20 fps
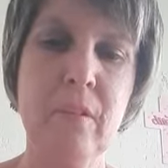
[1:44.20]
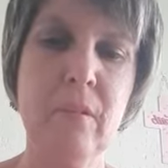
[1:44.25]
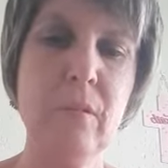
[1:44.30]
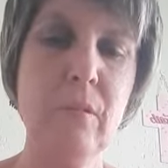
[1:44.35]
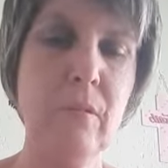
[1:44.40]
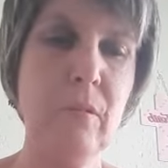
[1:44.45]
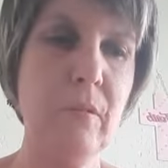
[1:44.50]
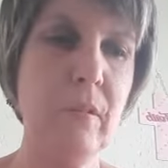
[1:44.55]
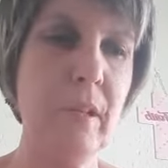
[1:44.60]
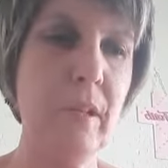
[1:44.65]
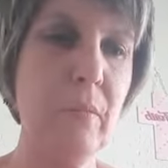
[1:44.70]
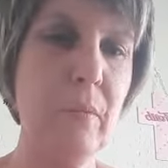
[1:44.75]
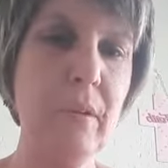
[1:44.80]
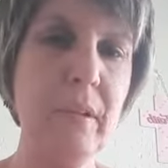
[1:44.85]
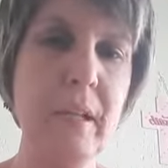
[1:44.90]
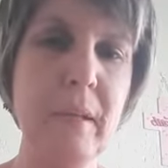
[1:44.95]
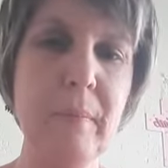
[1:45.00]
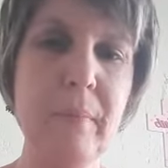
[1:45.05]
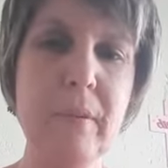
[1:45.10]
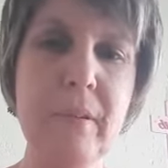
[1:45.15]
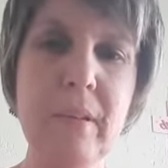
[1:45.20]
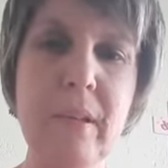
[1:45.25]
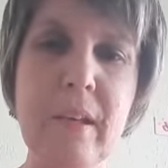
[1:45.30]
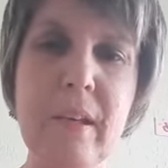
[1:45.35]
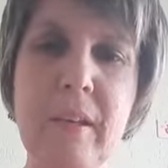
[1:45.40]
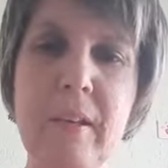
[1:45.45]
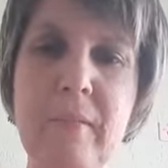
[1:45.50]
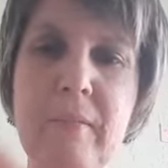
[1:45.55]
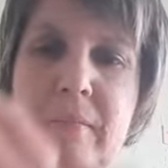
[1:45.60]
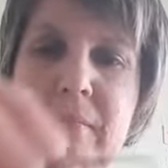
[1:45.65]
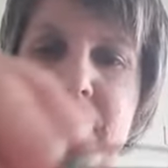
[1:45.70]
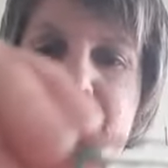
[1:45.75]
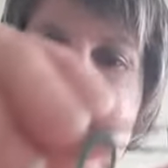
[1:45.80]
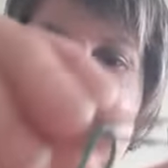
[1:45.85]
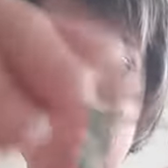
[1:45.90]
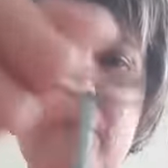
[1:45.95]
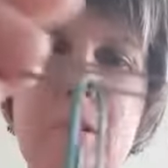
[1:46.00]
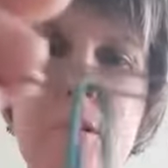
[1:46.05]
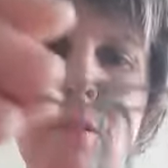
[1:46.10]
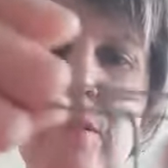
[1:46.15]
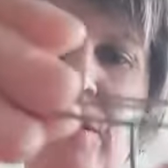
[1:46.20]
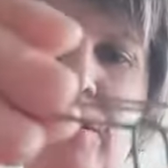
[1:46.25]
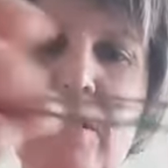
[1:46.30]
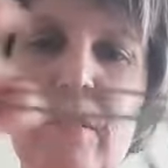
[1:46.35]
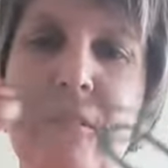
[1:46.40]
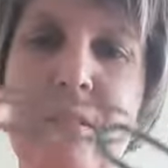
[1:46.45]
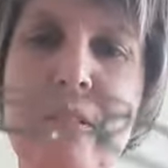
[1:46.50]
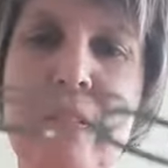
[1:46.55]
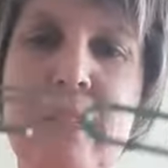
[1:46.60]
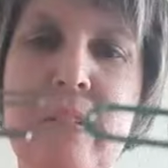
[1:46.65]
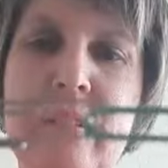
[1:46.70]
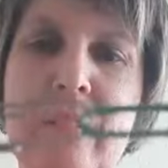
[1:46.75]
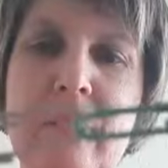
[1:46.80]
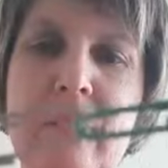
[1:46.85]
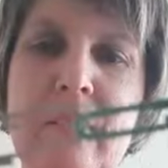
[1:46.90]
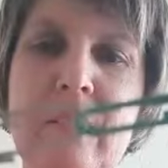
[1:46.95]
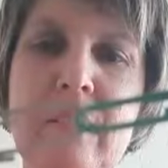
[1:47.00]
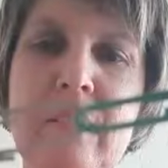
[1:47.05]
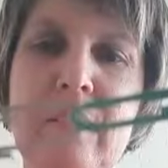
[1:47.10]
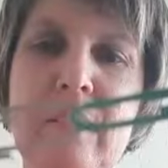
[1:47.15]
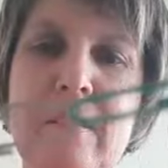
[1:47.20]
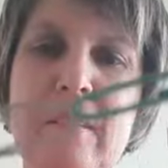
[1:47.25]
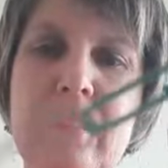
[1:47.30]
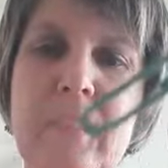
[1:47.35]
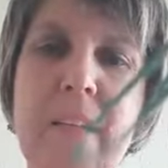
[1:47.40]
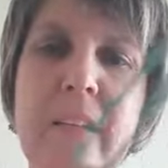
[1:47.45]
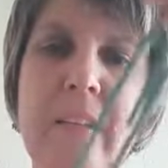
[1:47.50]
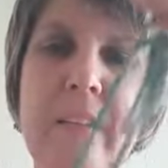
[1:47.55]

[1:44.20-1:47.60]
Oh, and what happened there? Look, they